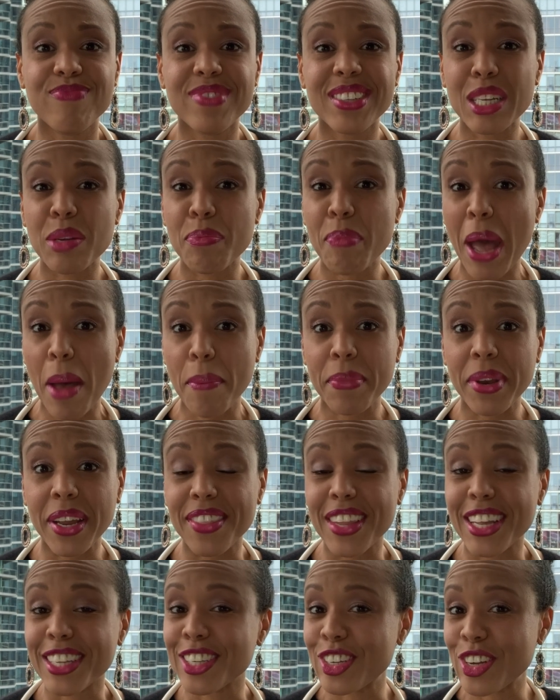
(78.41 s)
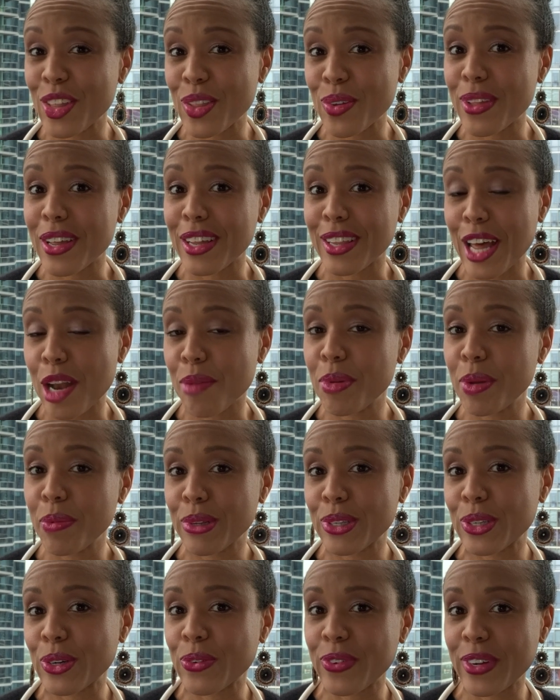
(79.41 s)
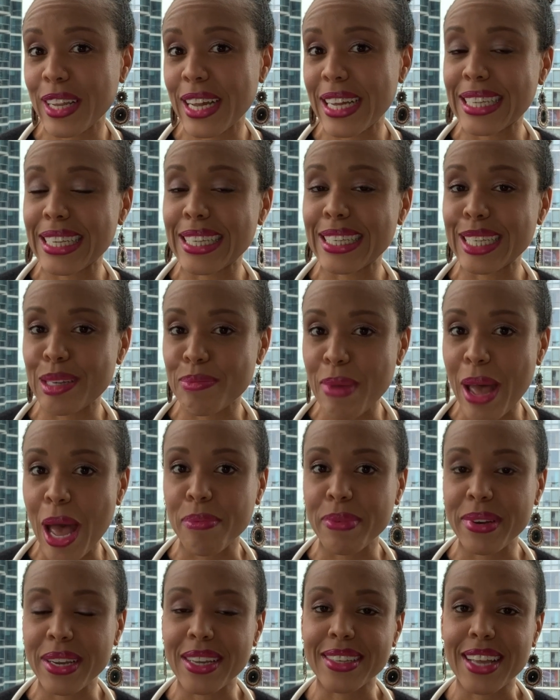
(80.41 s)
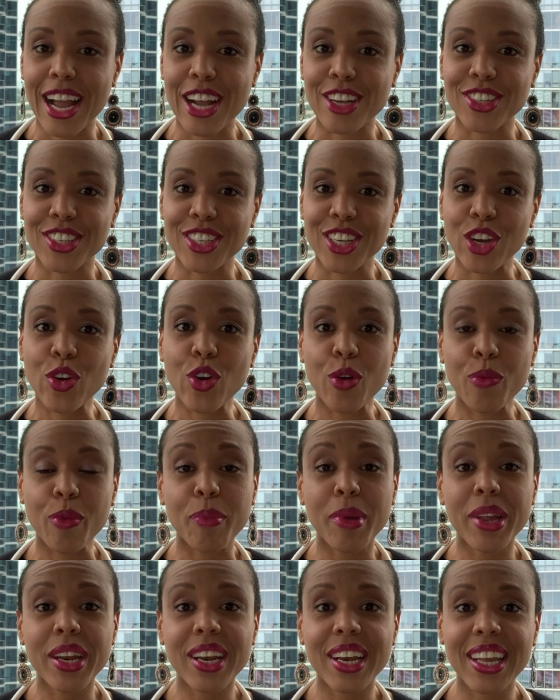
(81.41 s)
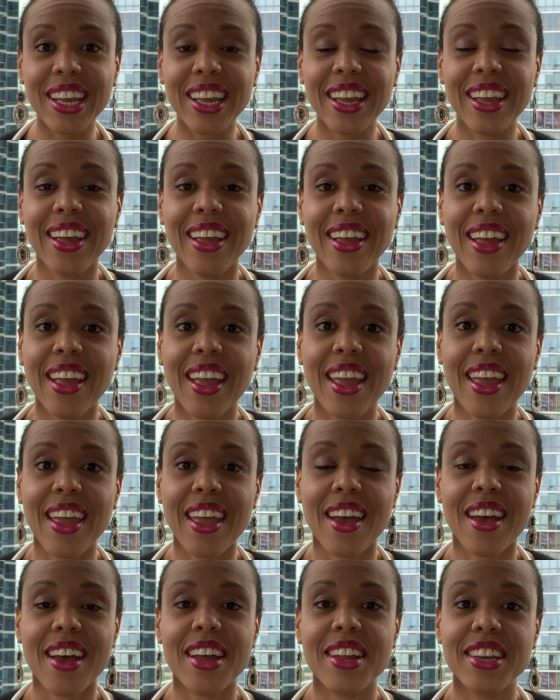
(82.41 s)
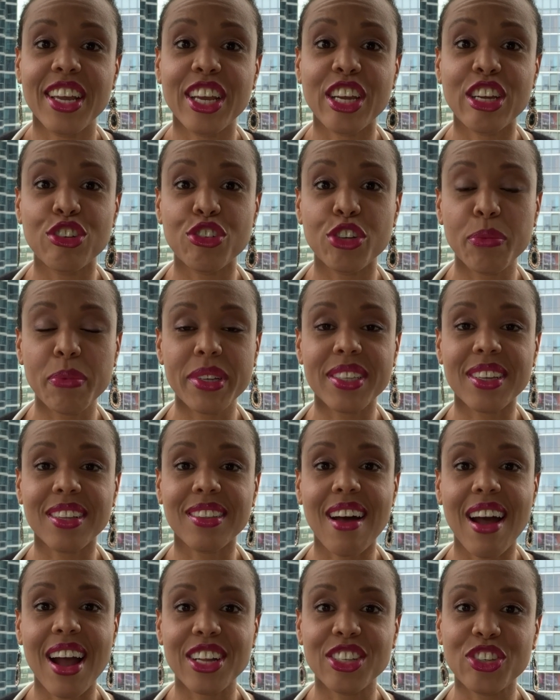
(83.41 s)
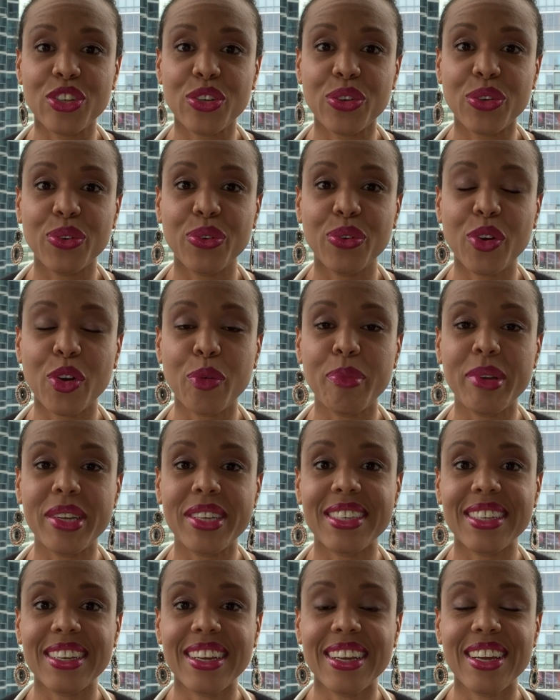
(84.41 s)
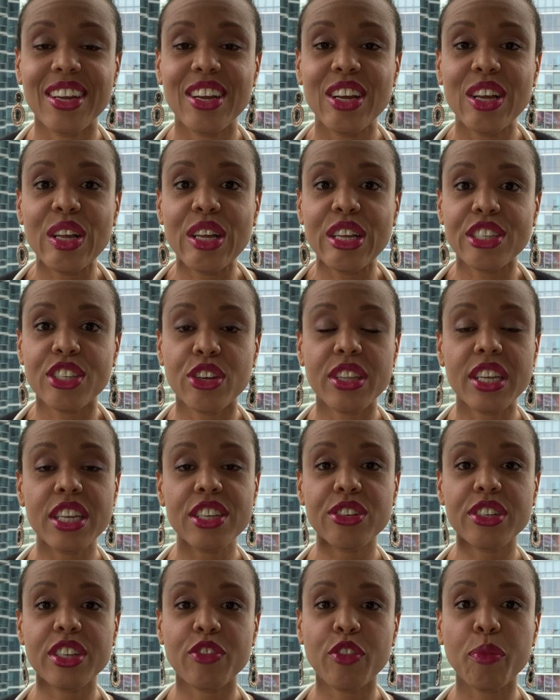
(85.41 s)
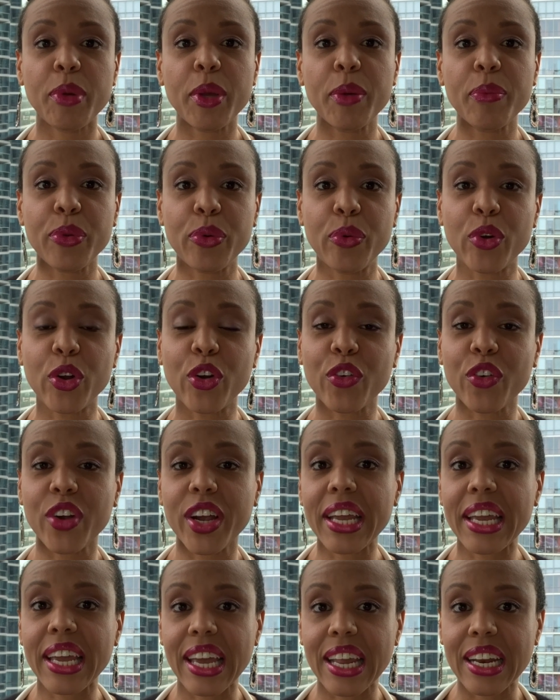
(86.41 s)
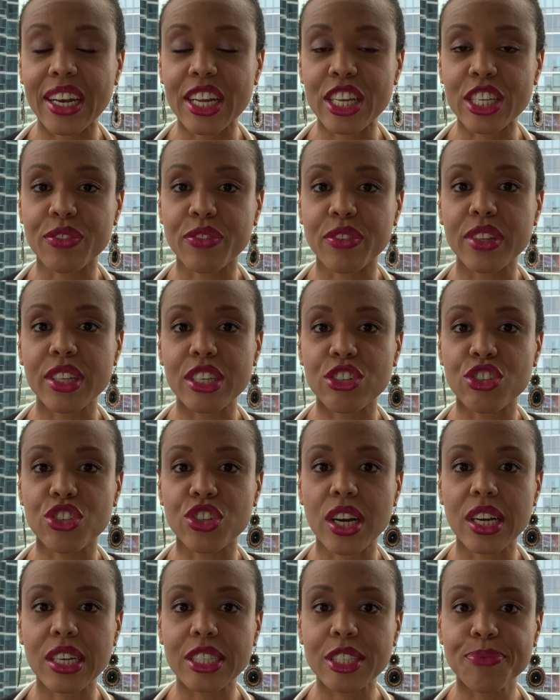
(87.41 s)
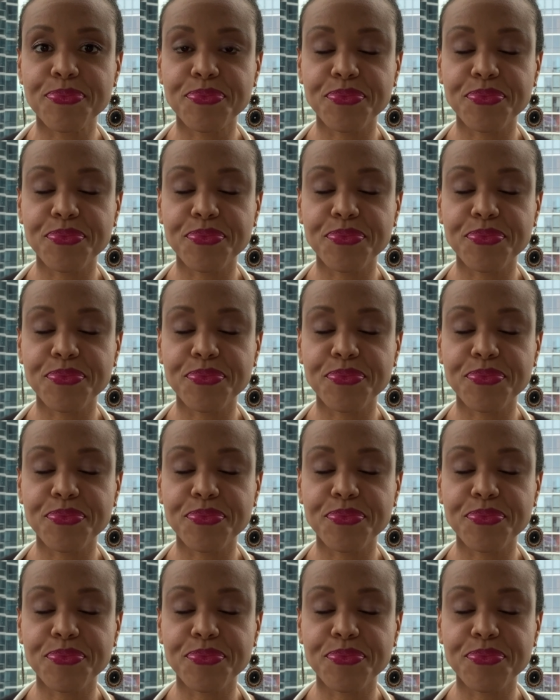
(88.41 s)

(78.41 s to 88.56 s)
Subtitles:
sleep apnea. That's another one. A lot of people don't realize that sleep apnea is actually a comorbidity and it contributes a lot to obesity. So these are different people who are great candidates for these drugs.